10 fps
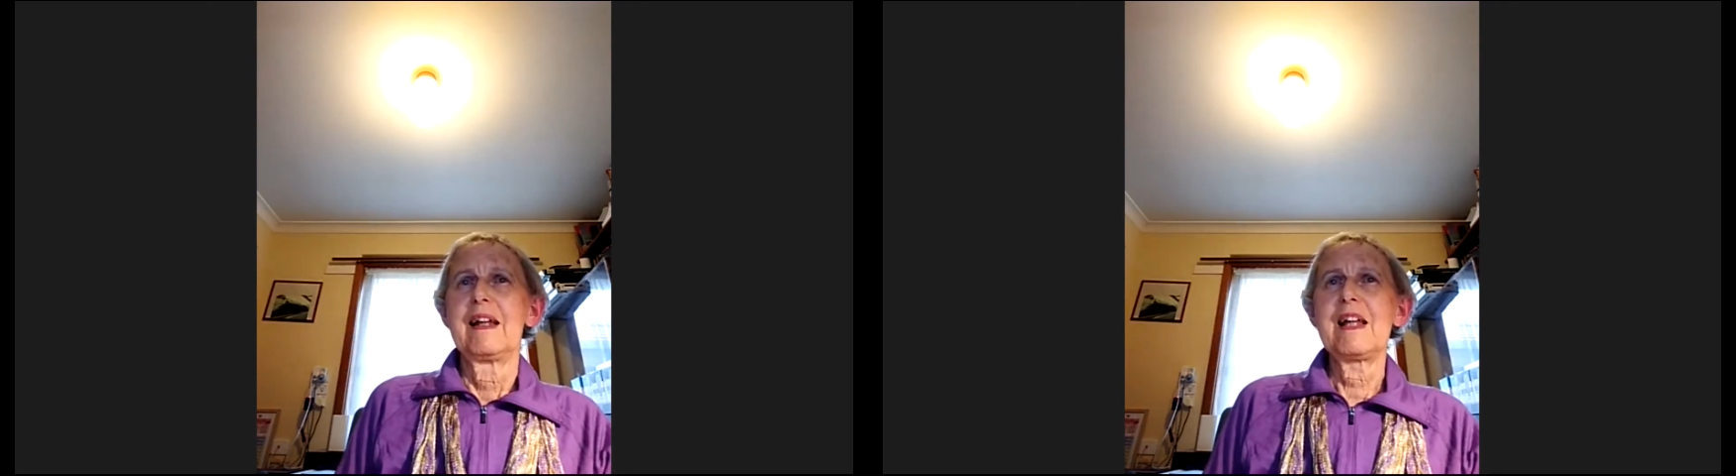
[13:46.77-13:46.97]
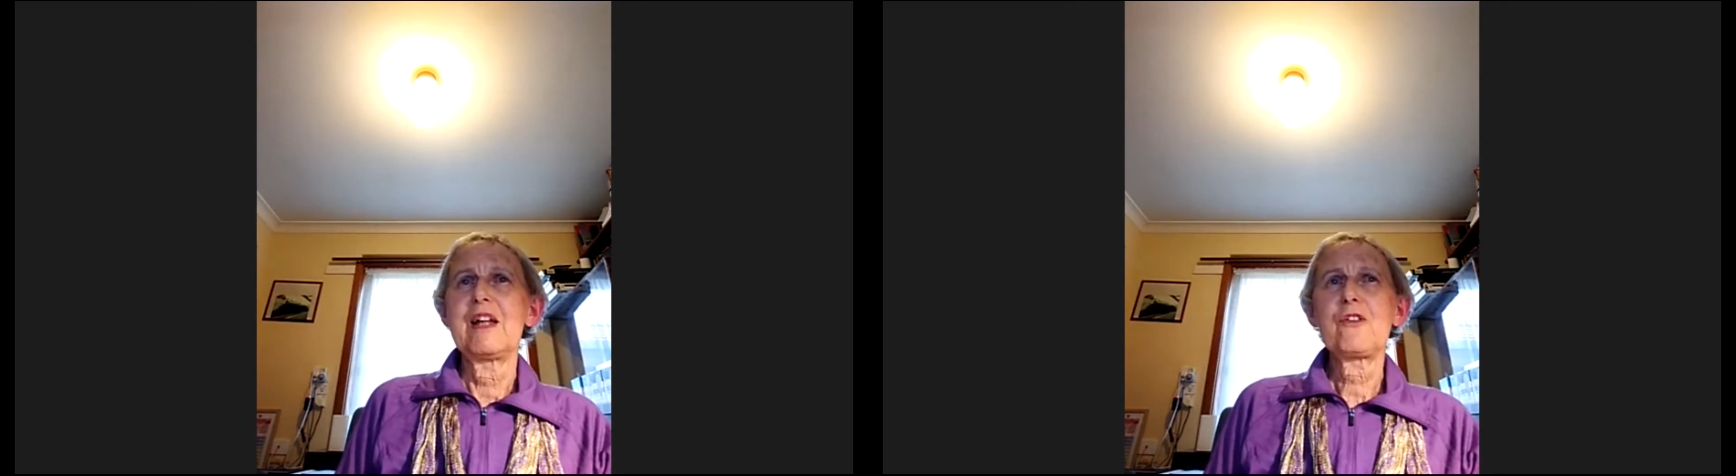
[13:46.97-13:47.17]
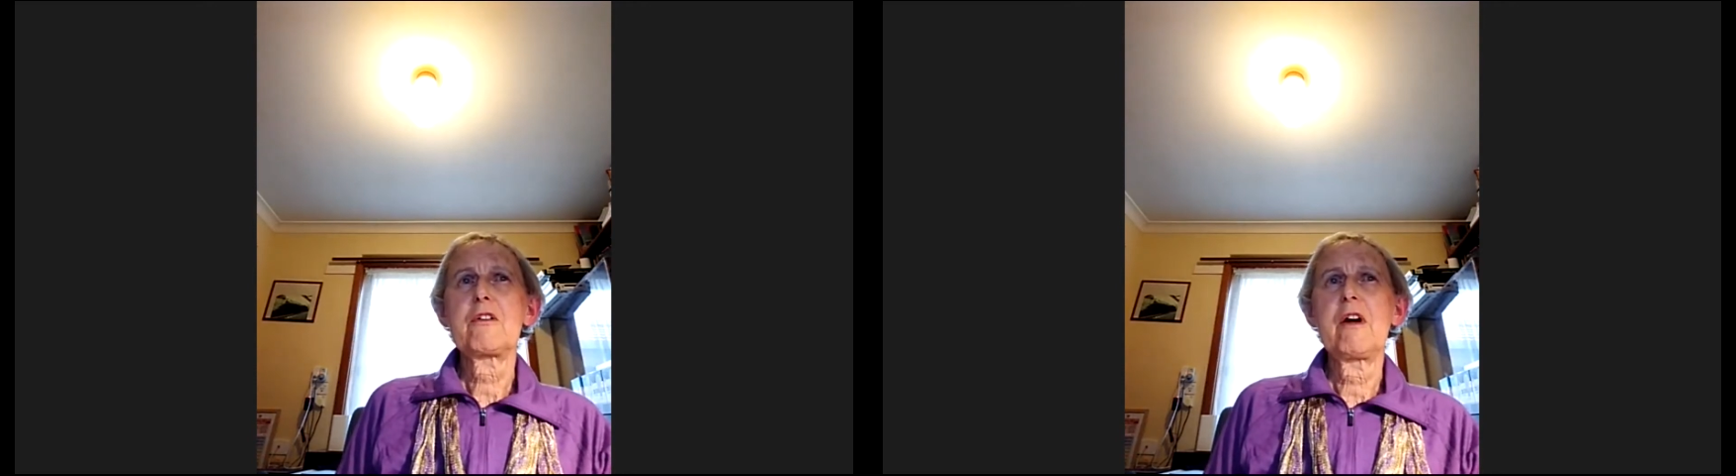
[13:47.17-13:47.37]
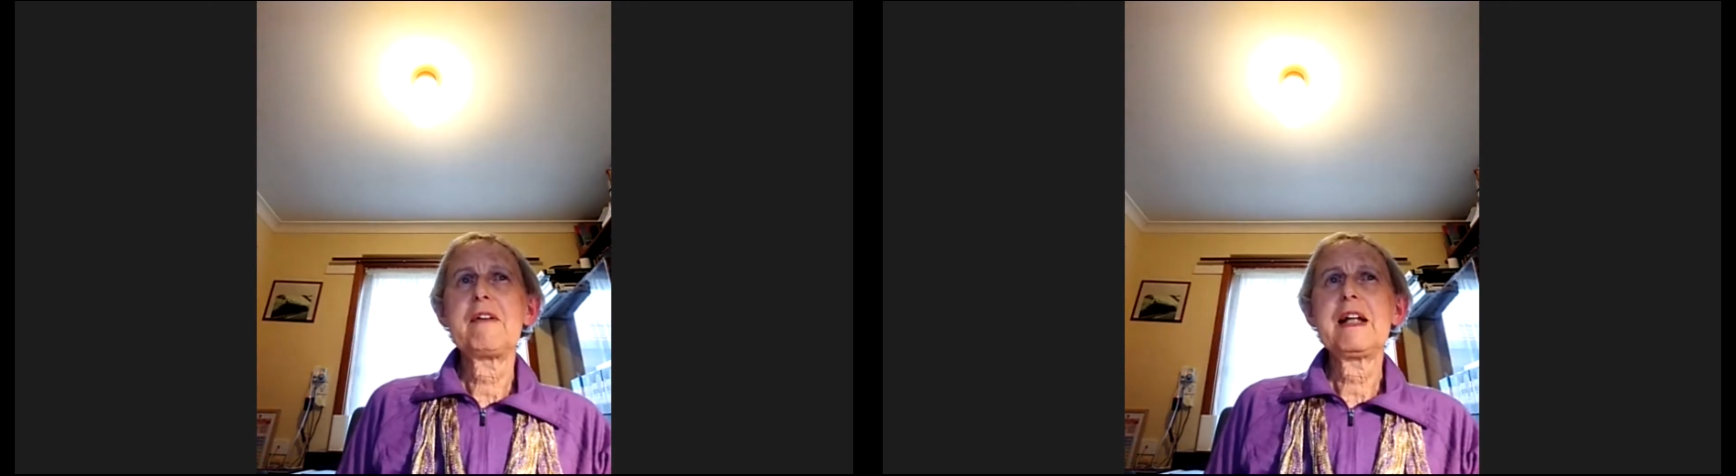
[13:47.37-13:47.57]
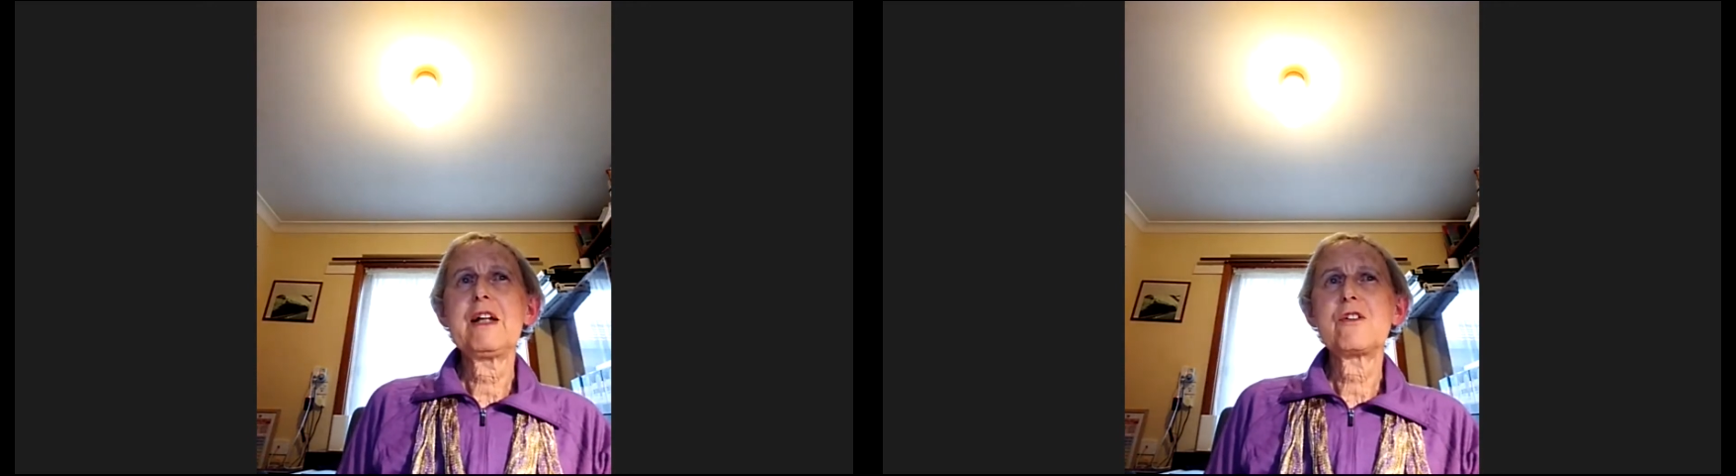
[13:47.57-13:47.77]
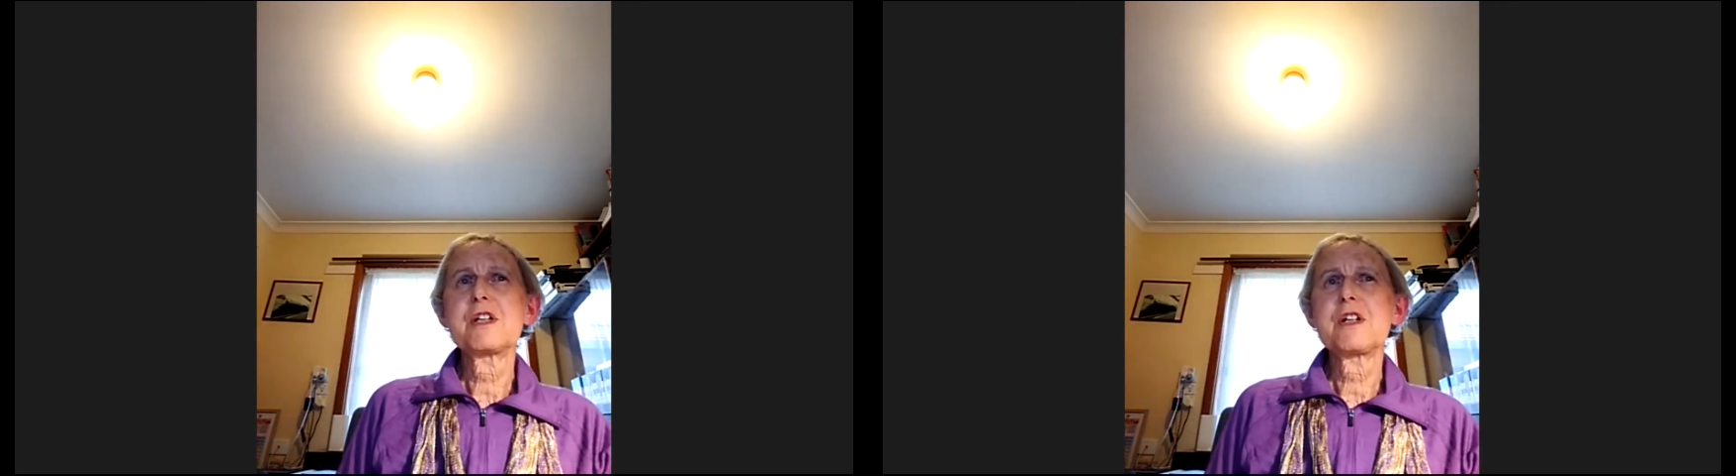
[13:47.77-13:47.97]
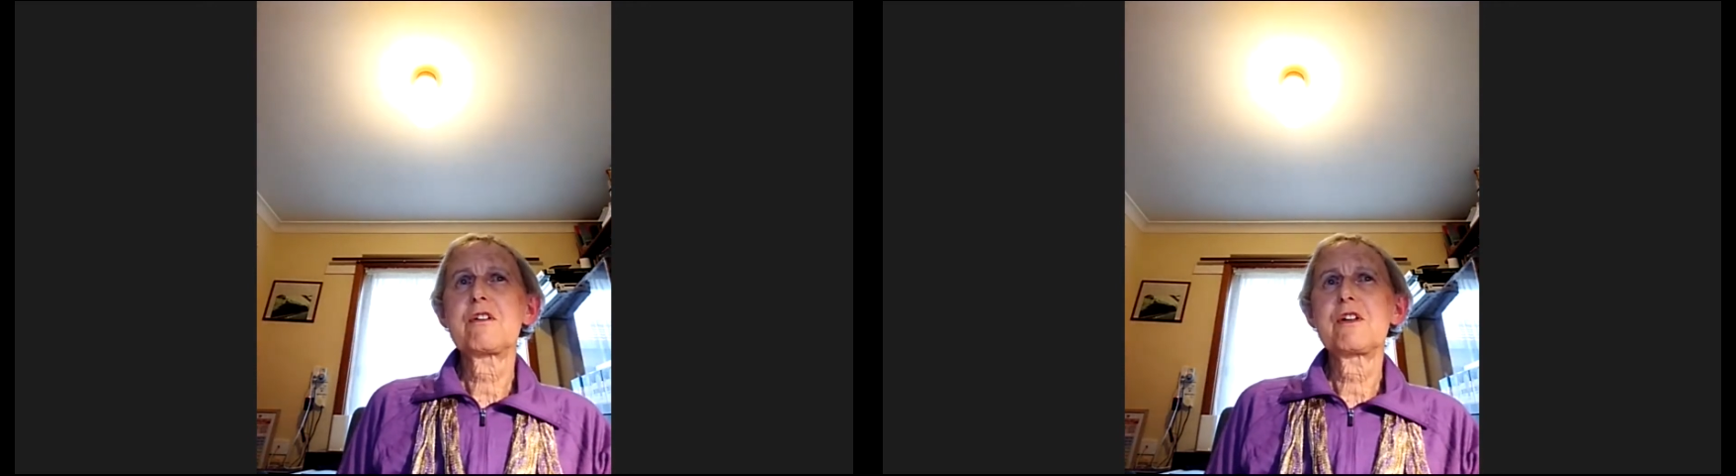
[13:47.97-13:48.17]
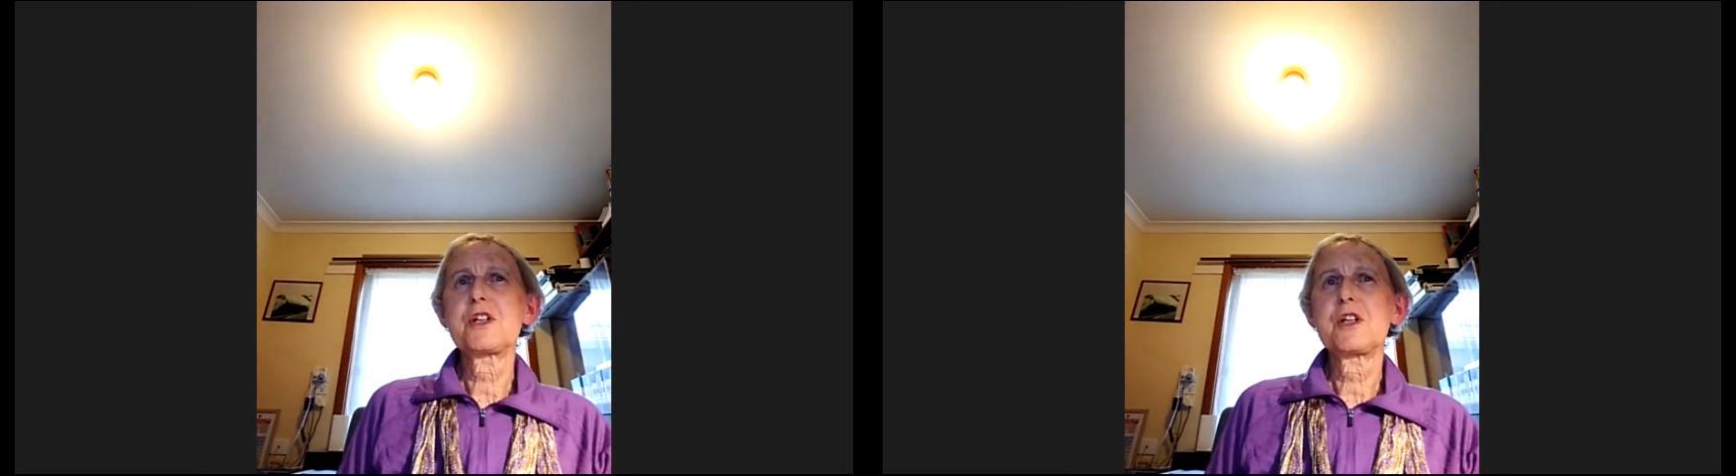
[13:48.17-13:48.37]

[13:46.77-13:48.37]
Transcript: There's a growing interest across